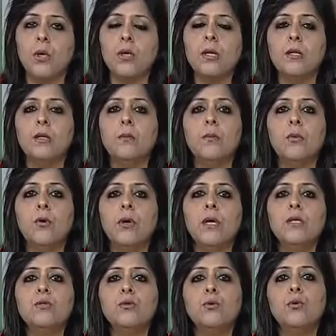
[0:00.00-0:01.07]
want that
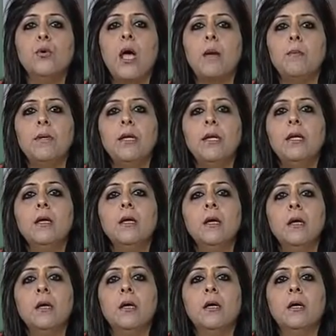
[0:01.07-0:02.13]
employee, so happily
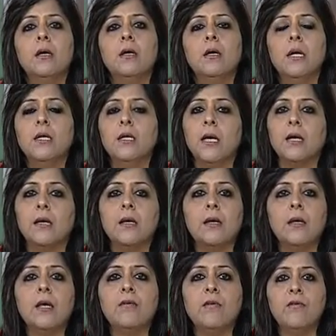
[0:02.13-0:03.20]
uh, it
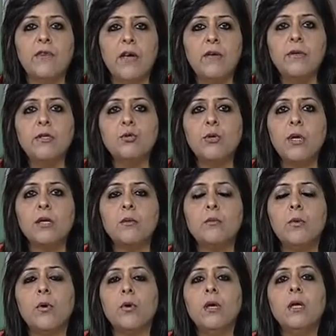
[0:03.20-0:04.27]
can give a farewell to that
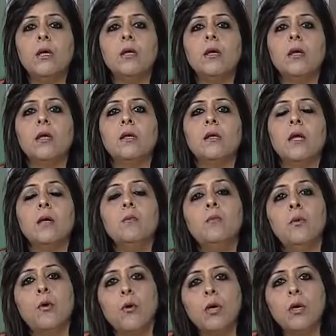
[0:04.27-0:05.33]
employee and an
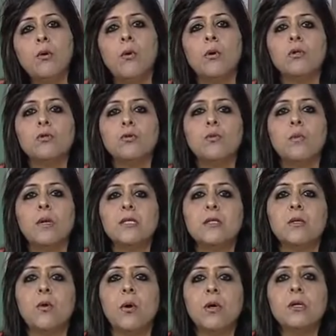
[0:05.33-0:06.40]
employee or also
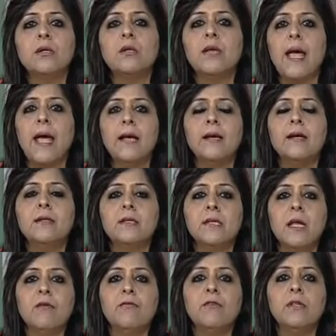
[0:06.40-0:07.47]
must not tag
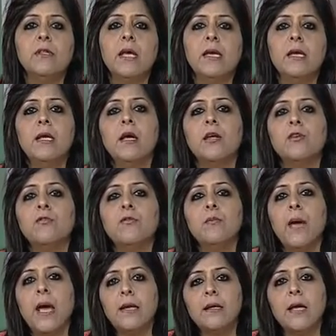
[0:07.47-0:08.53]
itself with any kind of a
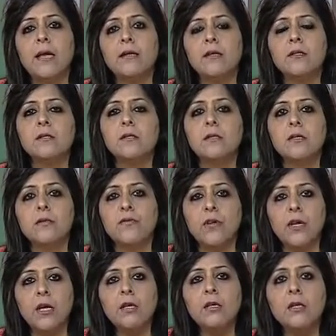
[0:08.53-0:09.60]
bad character
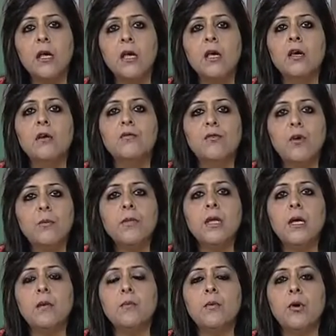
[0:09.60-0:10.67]
certificate from
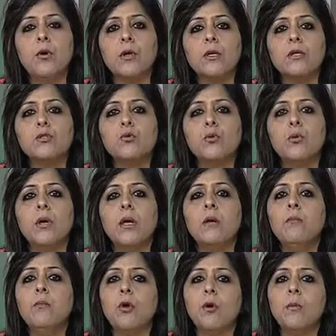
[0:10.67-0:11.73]
the employer. So,
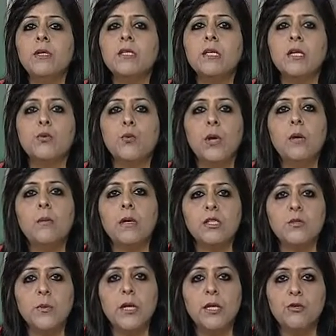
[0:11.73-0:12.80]
employment at will
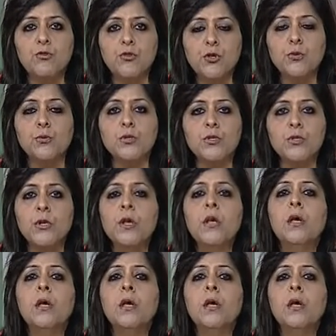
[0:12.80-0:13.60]
must be introduced.